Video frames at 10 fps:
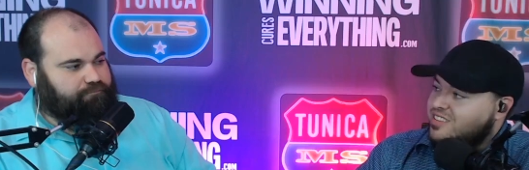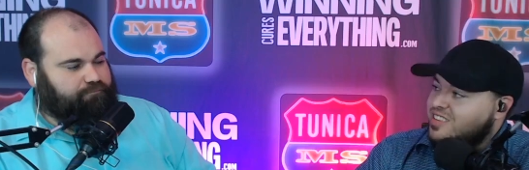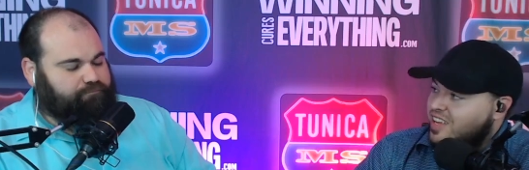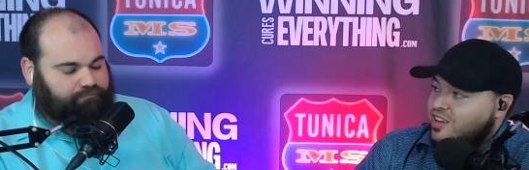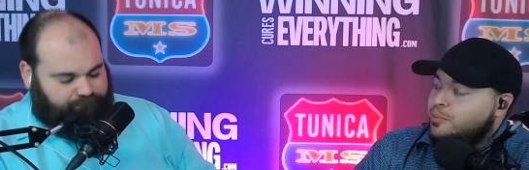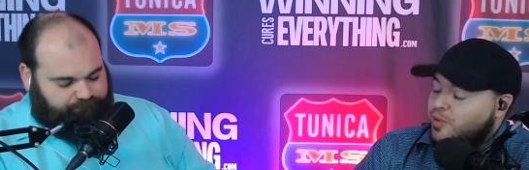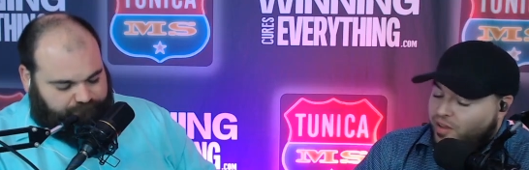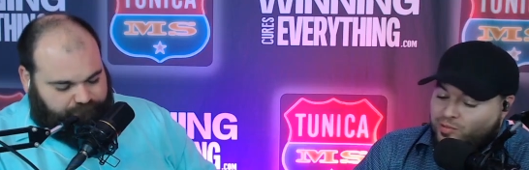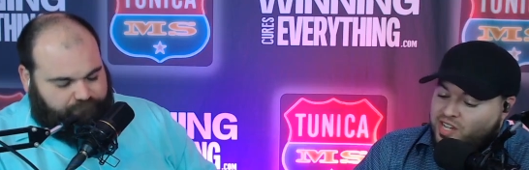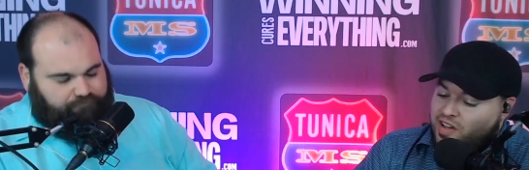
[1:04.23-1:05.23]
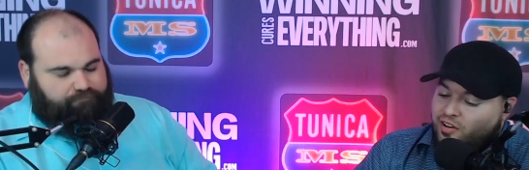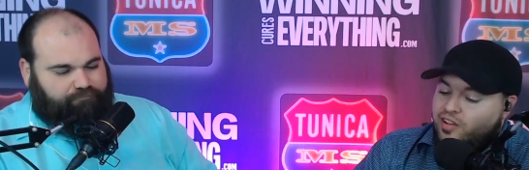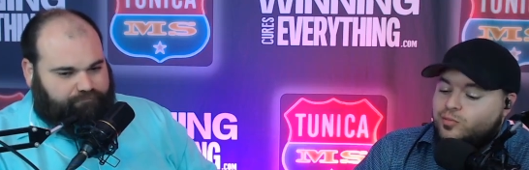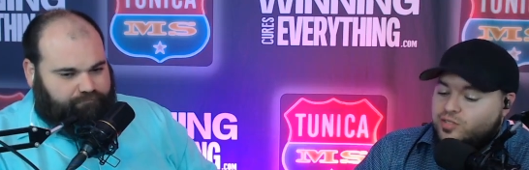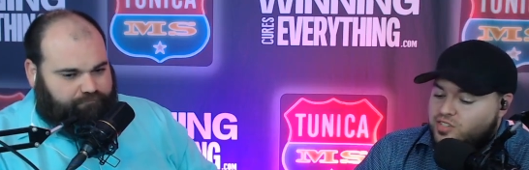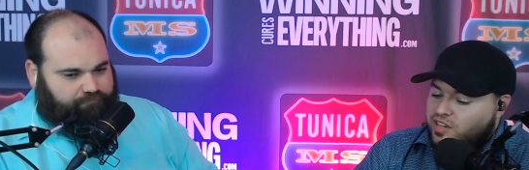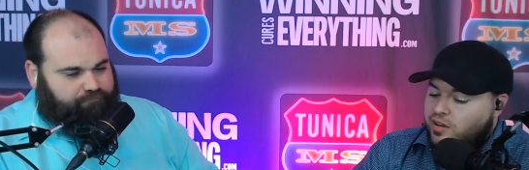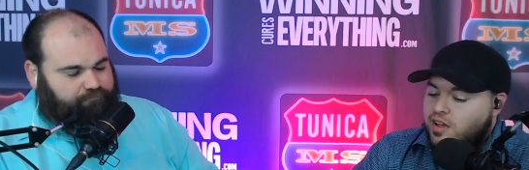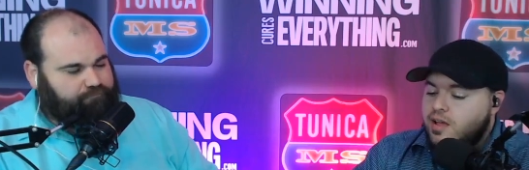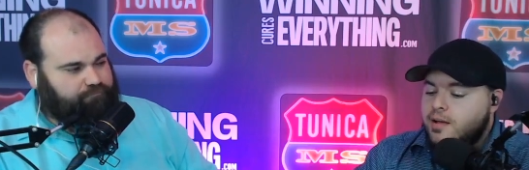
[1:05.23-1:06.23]
Speaker 1: that he could play on Saturday, and we'll see.
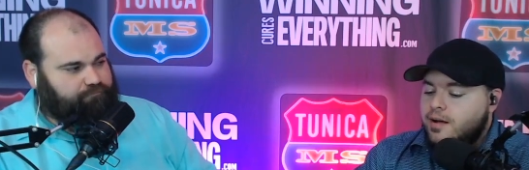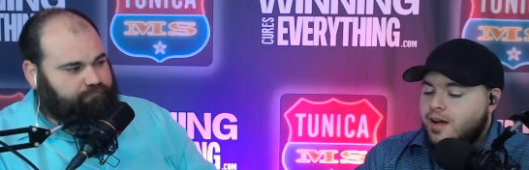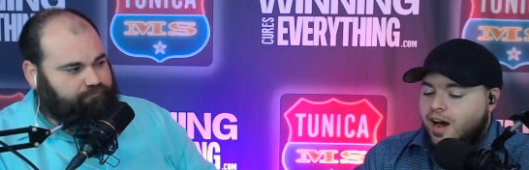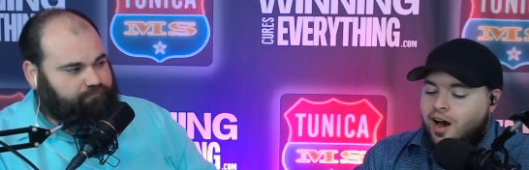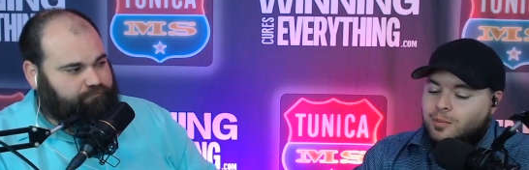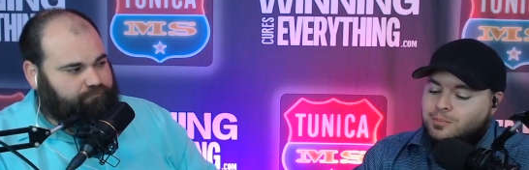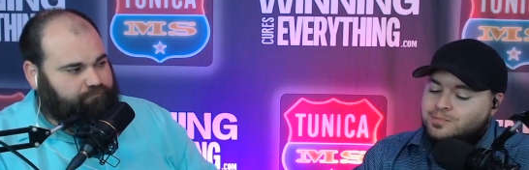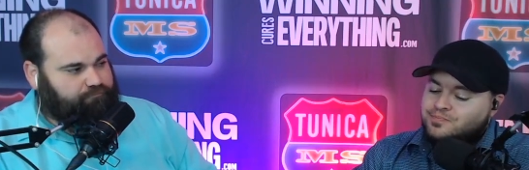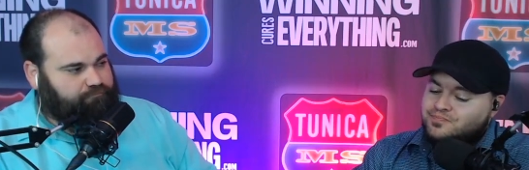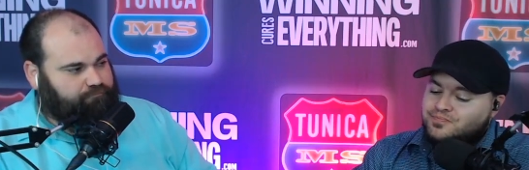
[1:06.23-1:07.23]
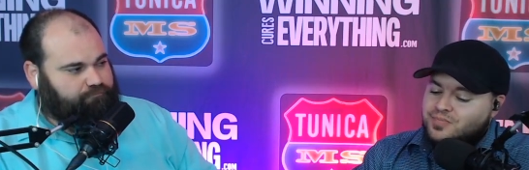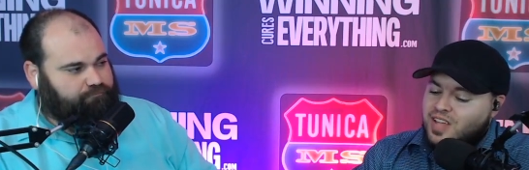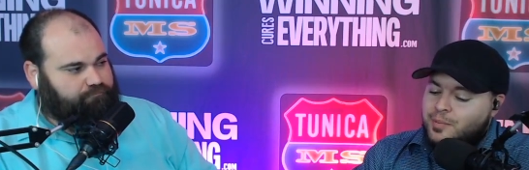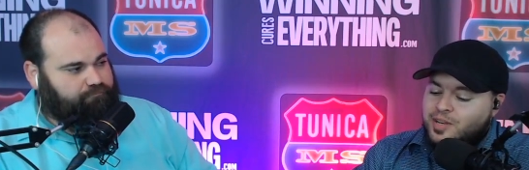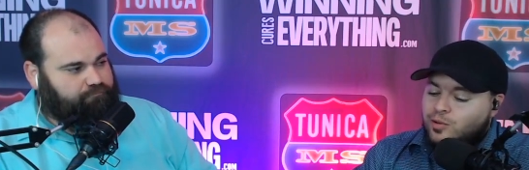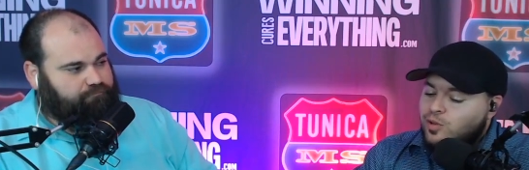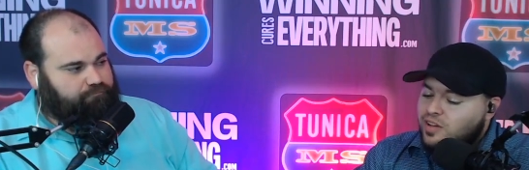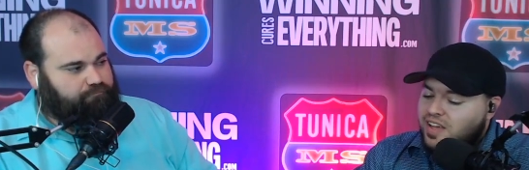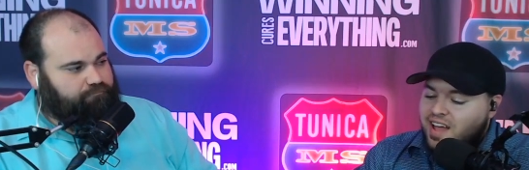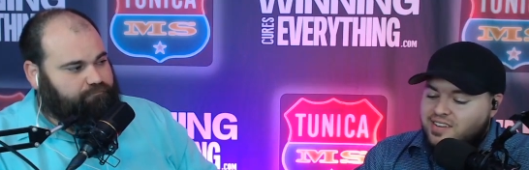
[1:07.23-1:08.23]
Um, I mean, you look
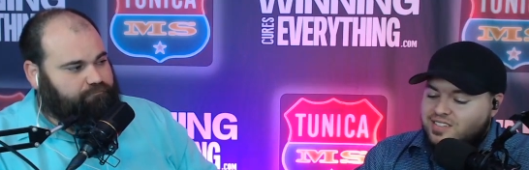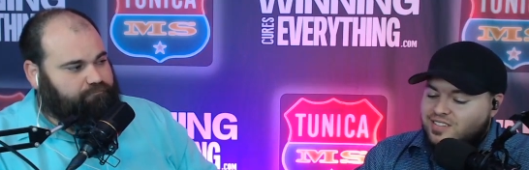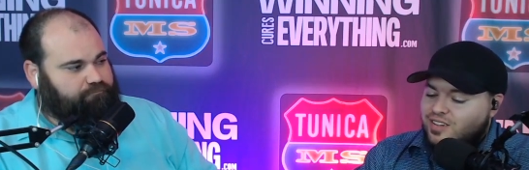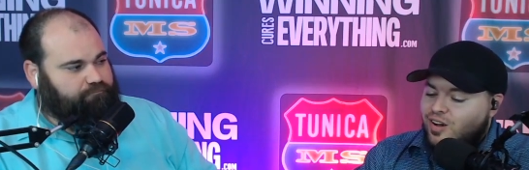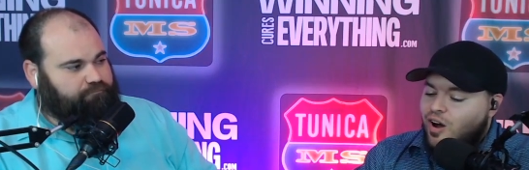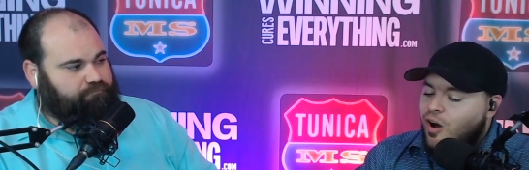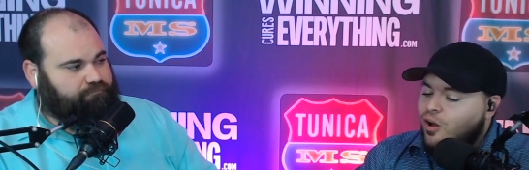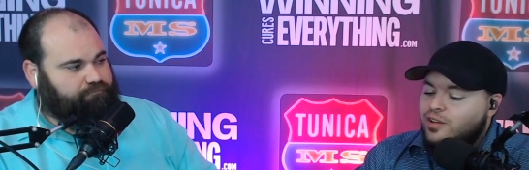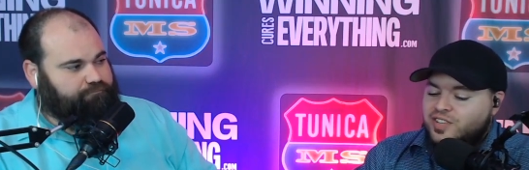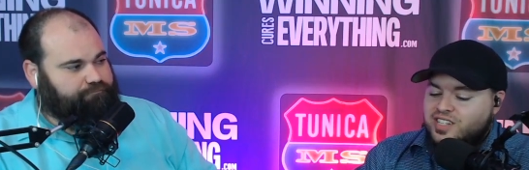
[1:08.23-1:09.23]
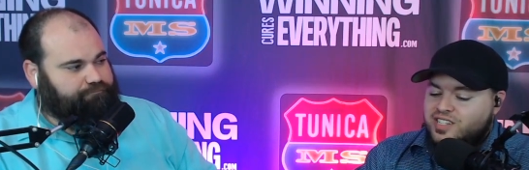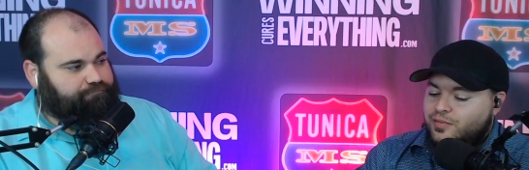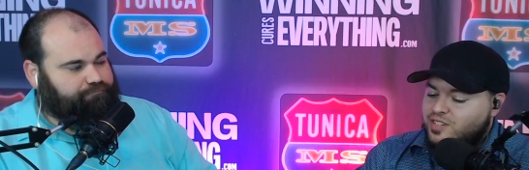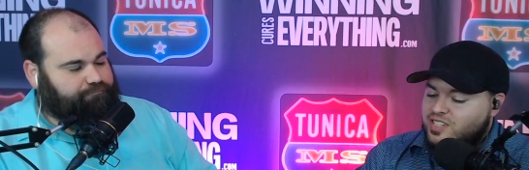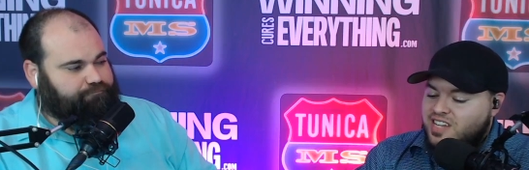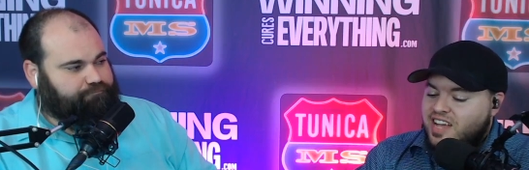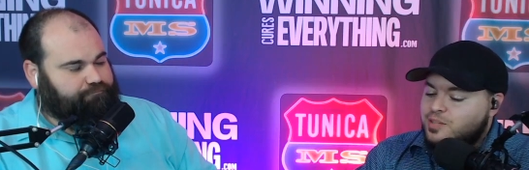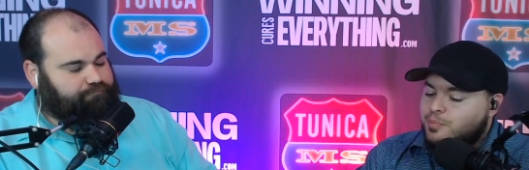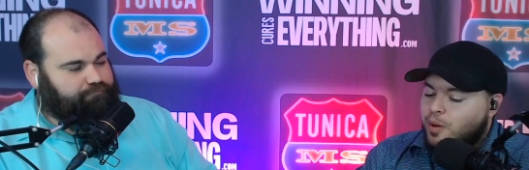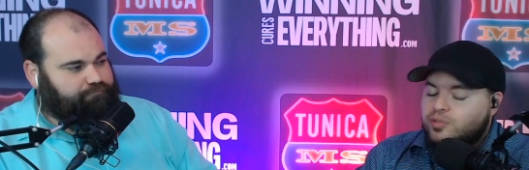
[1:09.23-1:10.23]
at uh, all of these different stats.
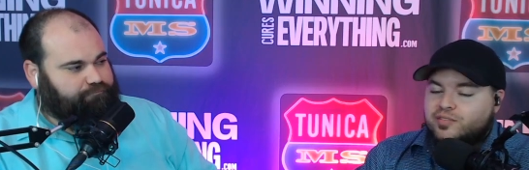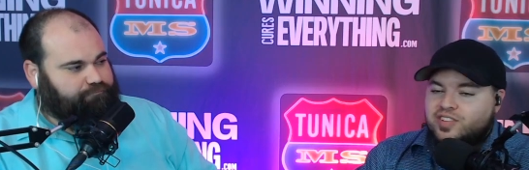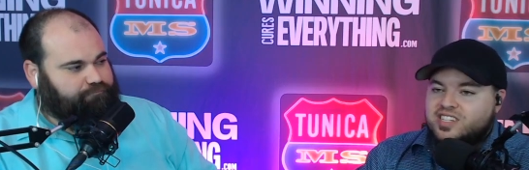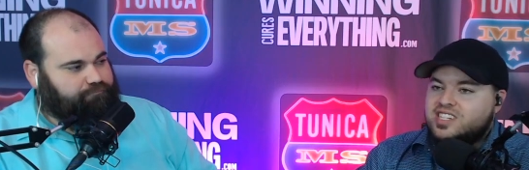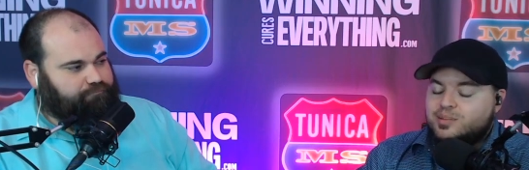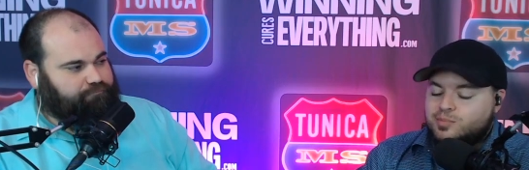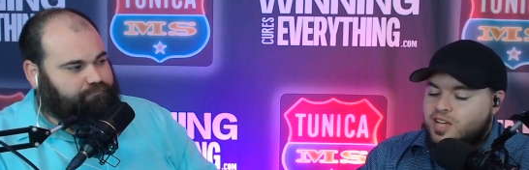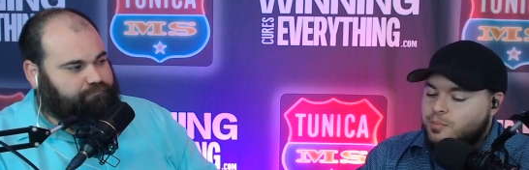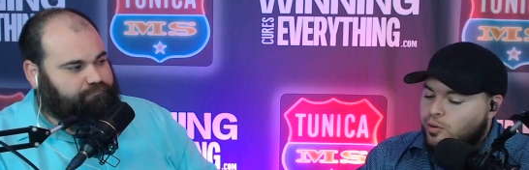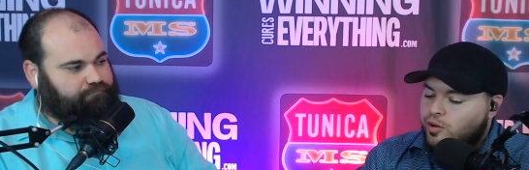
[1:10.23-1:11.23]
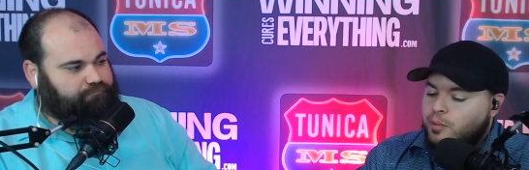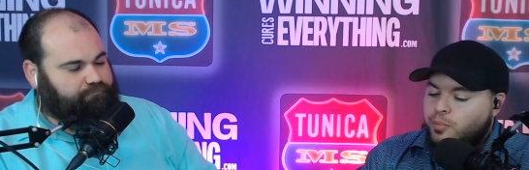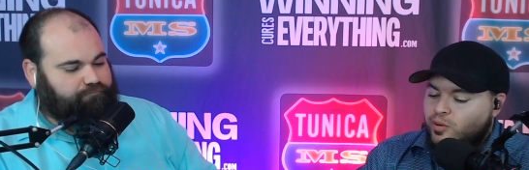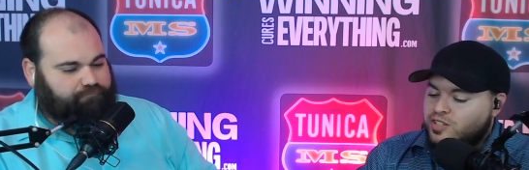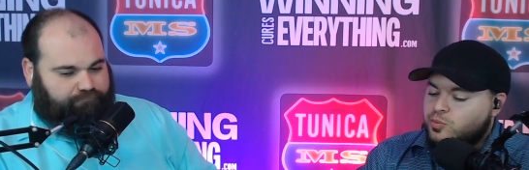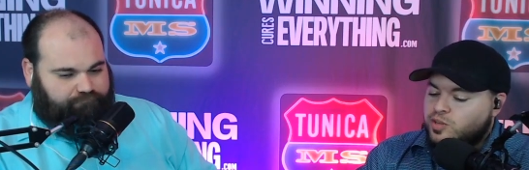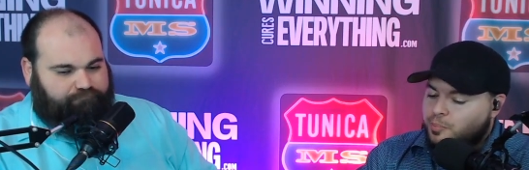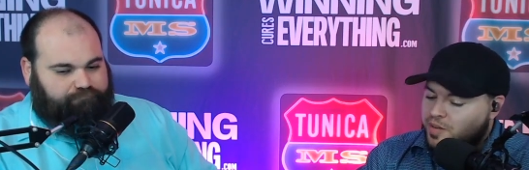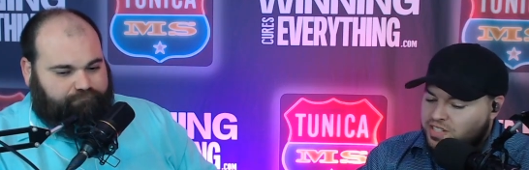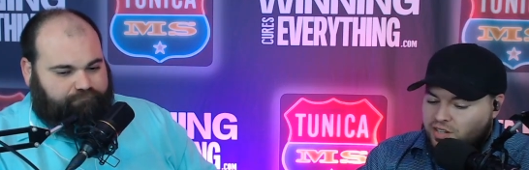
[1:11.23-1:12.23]
Both of these teams can put up points with the
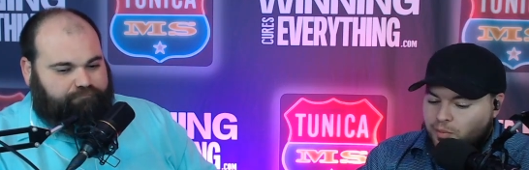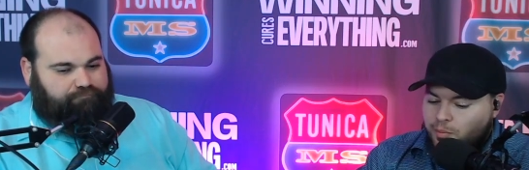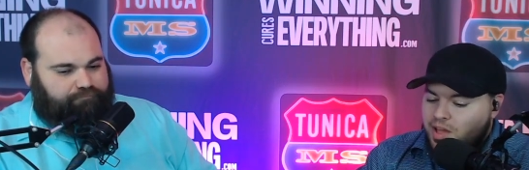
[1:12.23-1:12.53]
best of them.